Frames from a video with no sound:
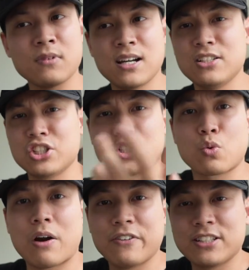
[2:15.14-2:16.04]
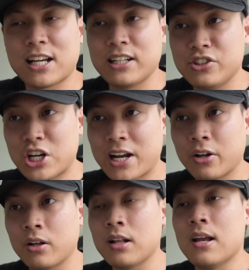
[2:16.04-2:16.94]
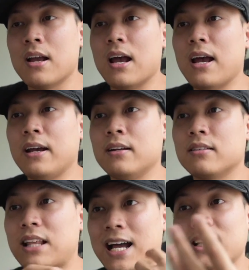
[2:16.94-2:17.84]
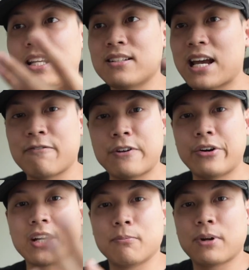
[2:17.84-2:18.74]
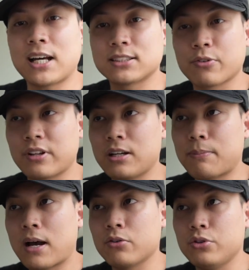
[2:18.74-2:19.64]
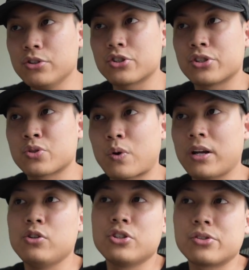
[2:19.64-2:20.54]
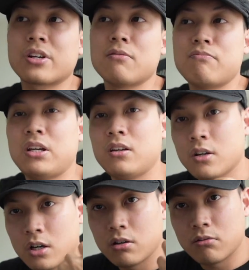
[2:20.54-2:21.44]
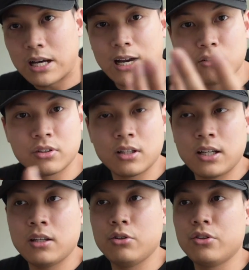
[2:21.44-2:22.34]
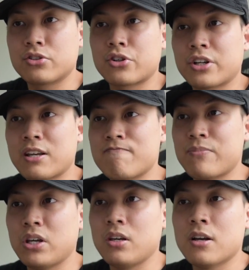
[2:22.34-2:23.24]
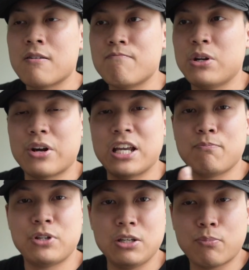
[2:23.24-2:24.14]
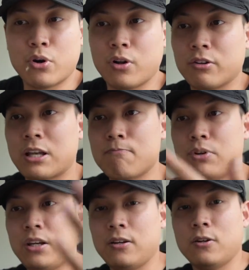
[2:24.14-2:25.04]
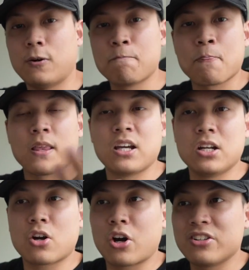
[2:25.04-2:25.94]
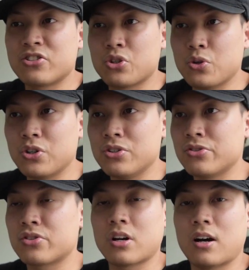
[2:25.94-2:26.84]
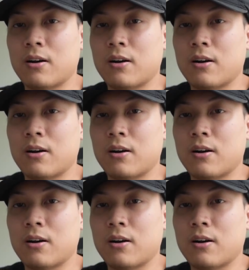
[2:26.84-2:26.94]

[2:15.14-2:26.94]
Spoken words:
and just the graphic design in general. And that can get very complex. So think about users, right? User can be, you know, elderly, user can be middle-aged people, can be, you know, kindergarten students,